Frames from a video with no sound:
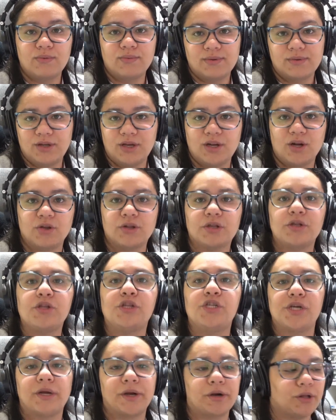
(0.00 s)
you know, the
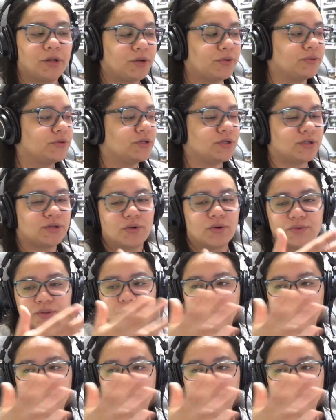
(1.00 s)
general who just goes